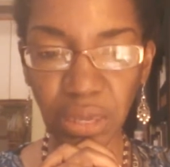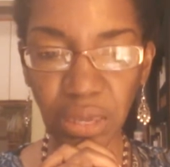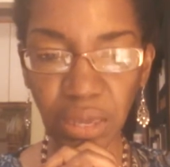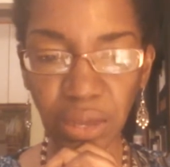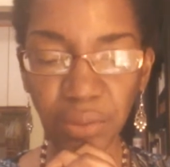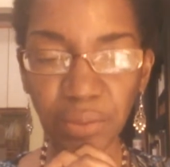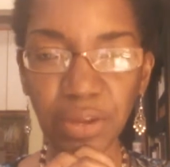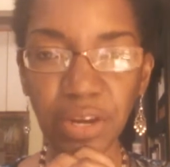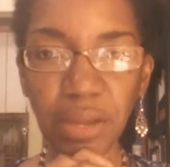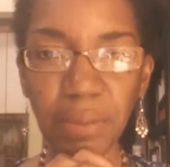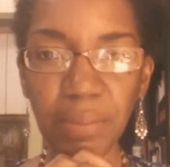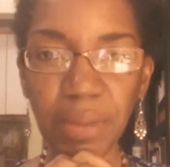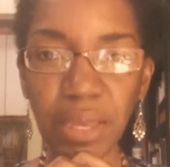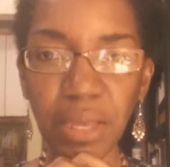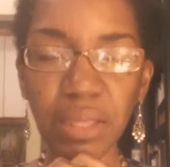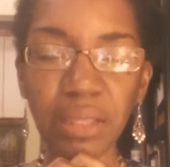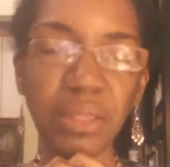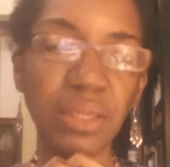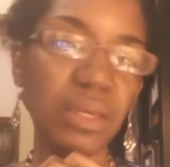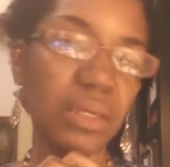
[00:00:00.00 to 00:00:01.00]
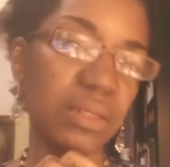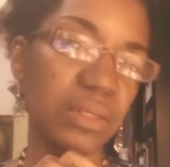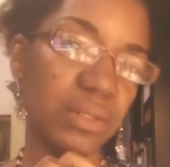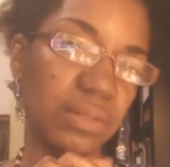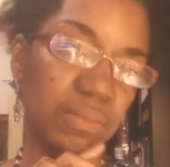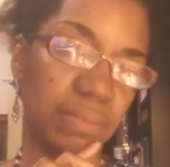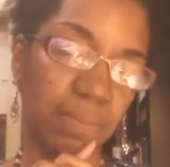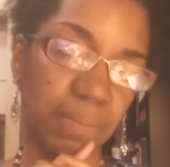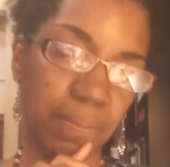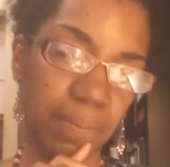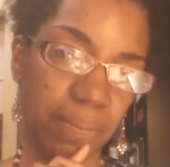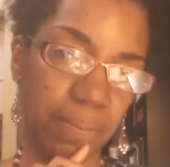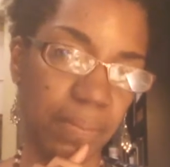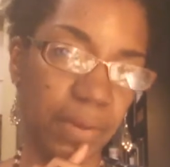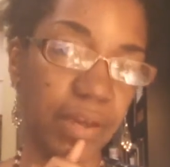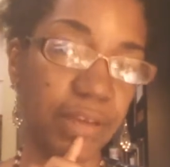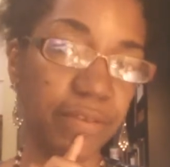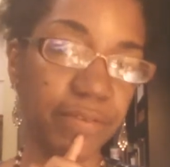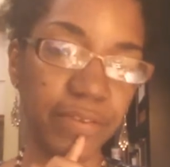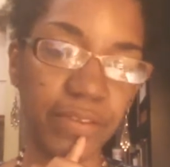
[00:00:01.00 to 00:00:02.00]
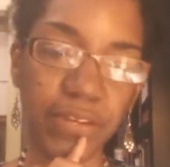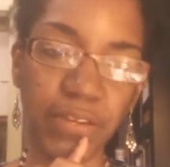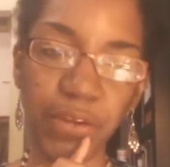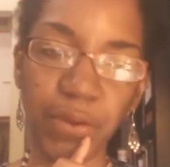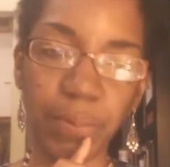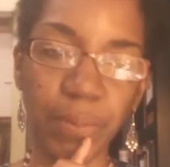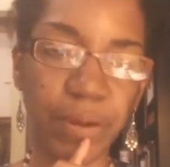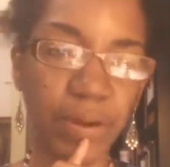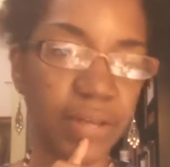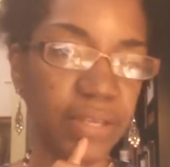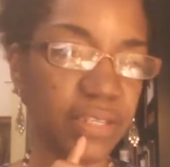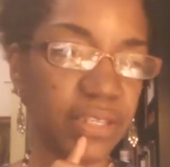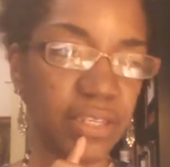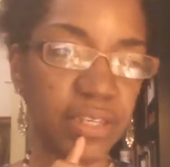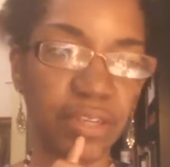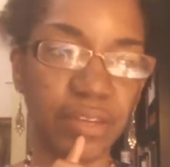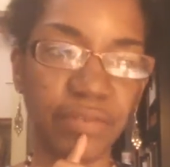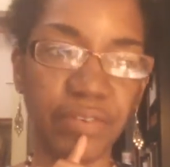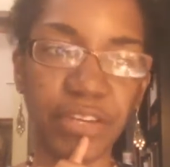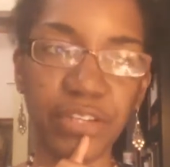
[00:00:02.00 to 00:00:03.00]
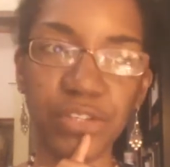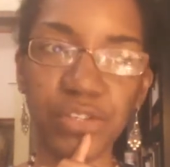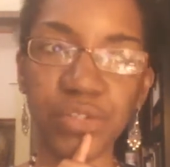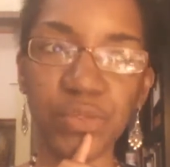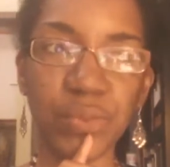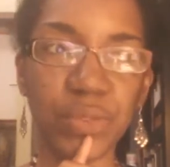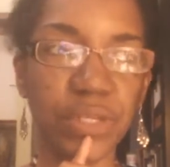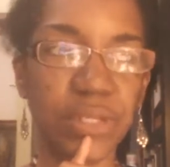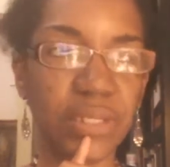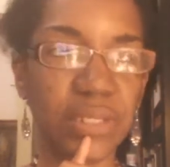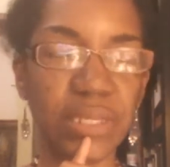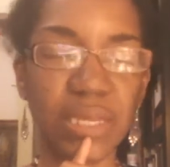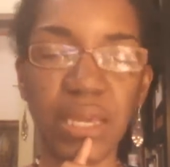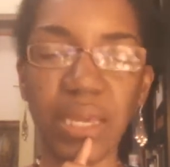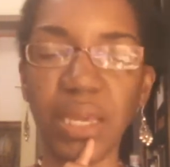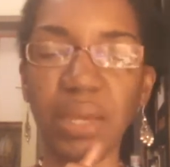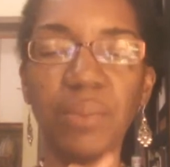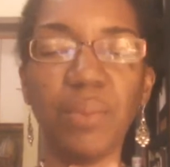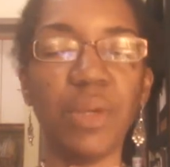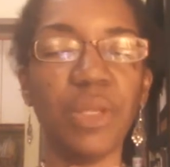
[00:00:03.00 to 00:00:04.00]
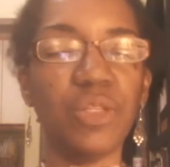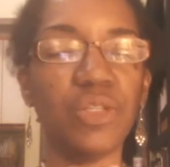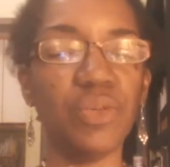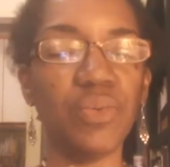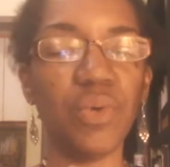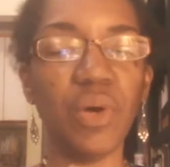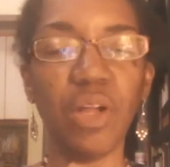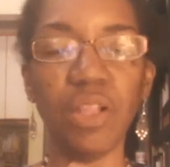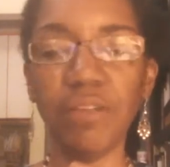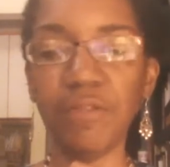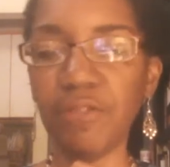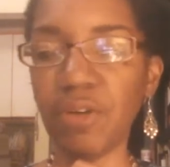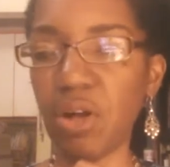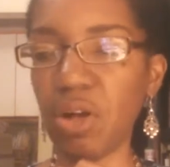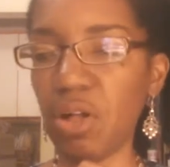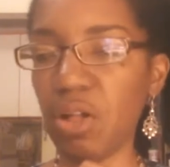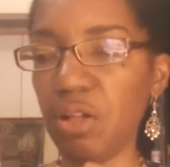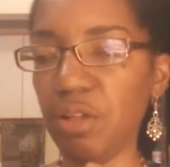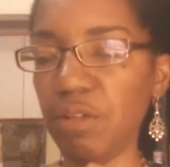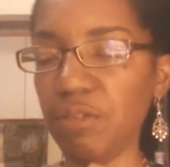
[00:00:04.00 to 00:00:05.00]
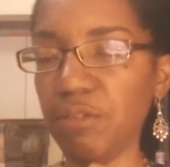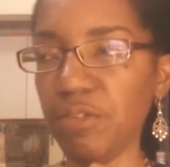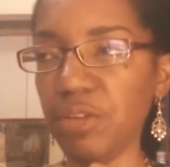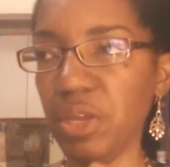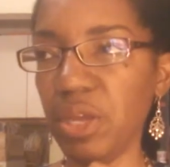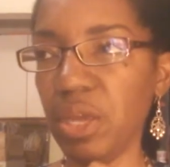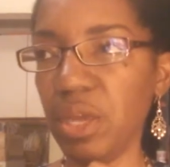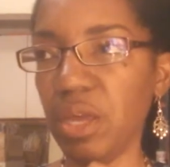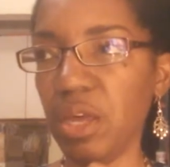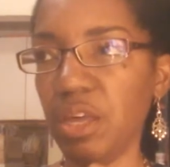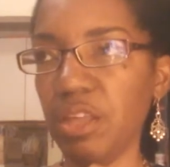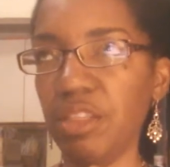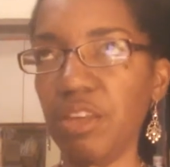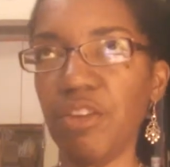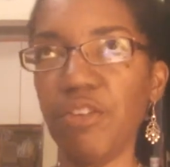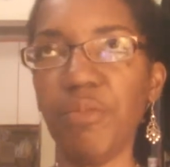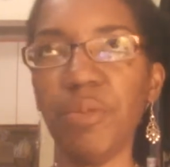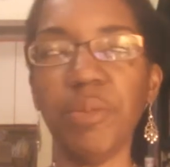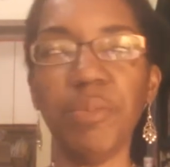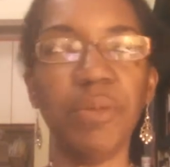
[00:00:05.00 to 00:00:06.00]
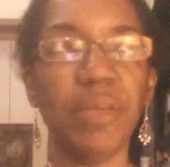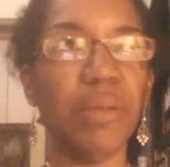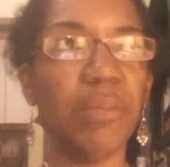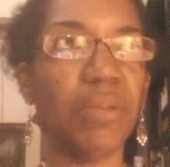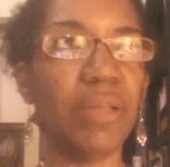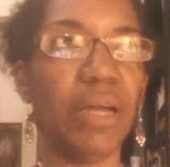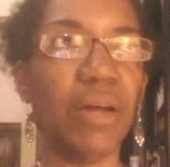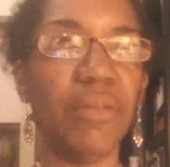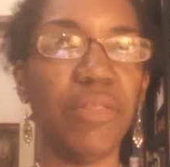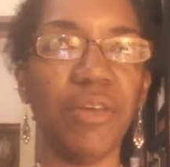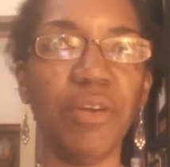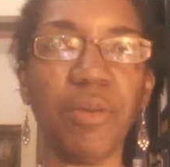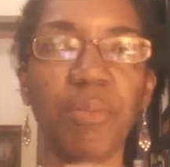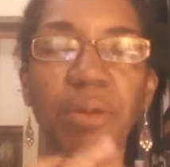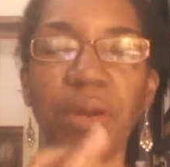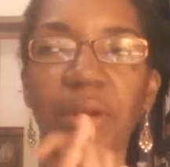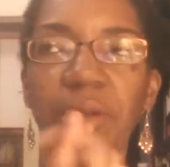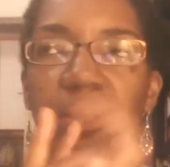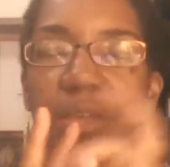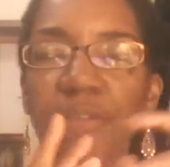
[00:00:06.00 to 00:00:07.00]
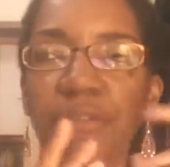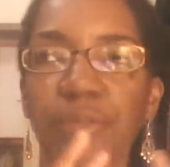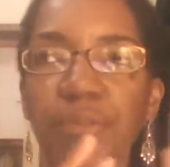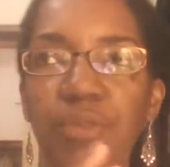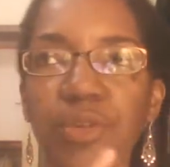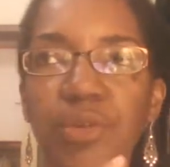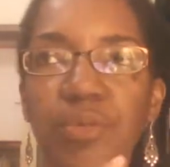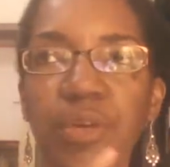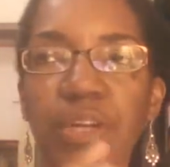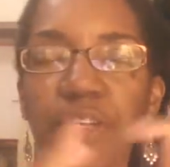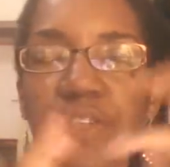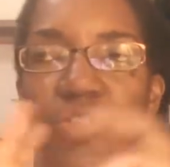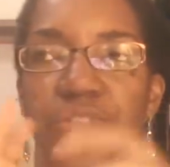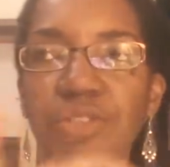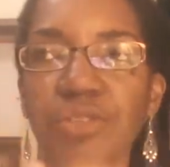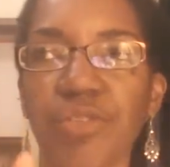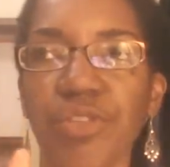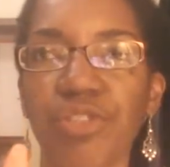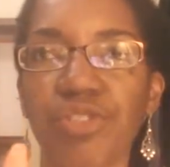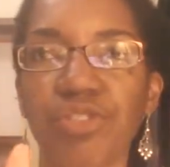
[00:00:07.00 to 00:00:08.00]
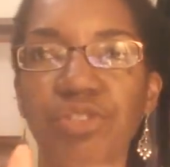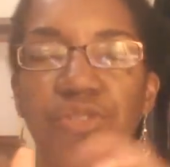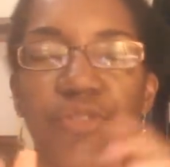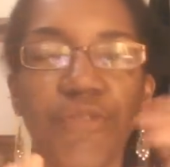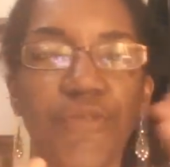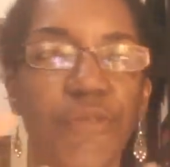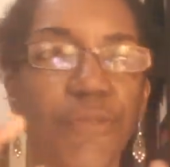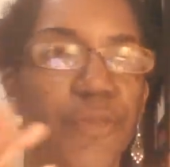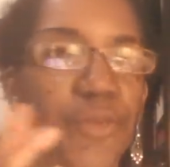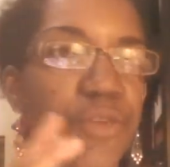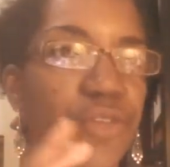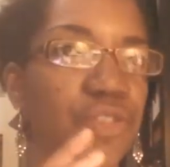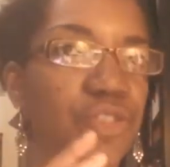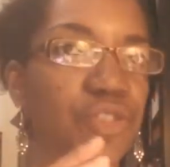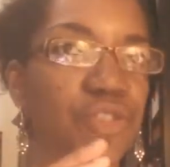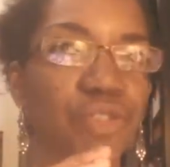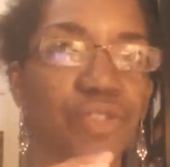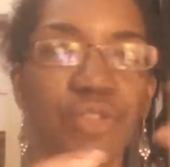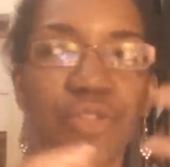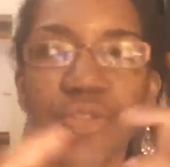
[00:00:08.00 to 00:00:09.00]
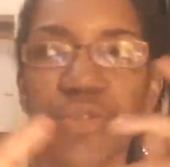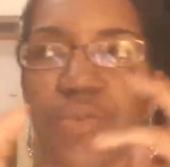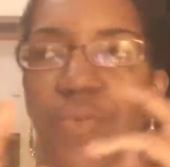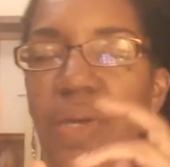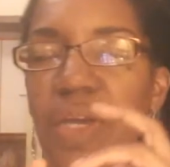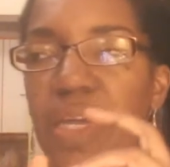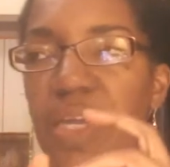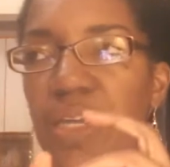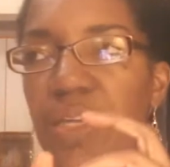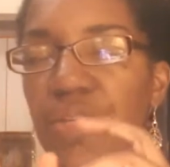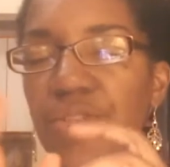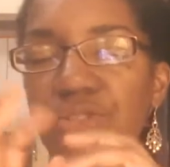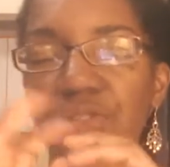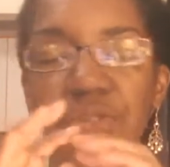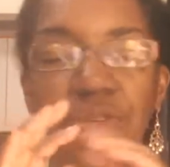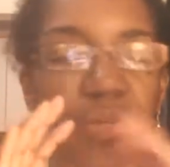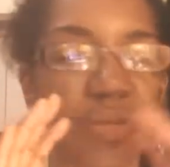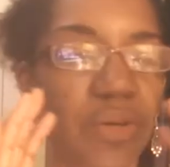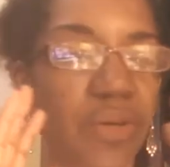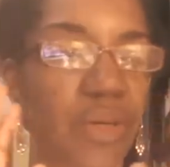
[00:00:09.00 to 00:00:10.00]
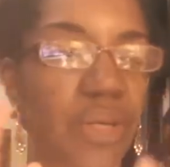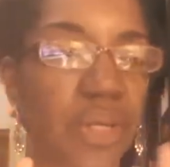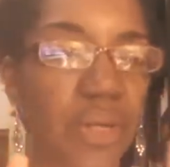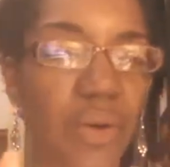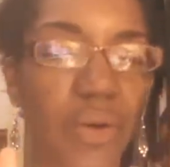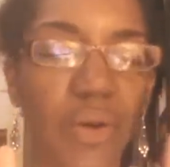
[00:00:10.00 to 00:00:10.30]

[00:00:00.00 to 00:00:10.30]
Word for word: how can I make this, my video, positive? I just want to say we do all evolve. There have been people out there apparently from New Age to Christian, or from Christian to New Age, you know,